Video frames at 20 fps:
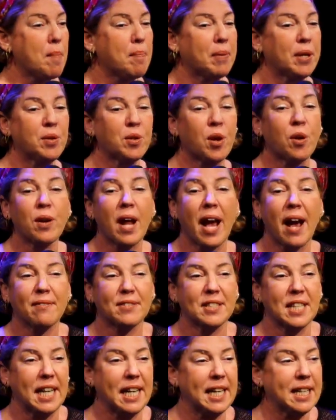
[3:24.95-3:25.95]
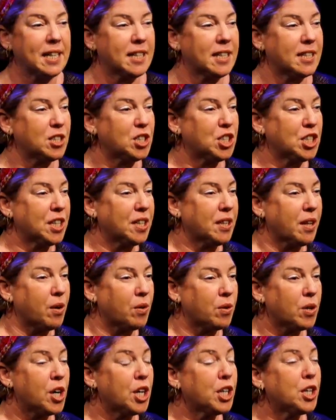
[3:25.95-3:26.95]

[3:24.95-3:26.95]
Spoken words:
but you don't have to eat it in Shiloh.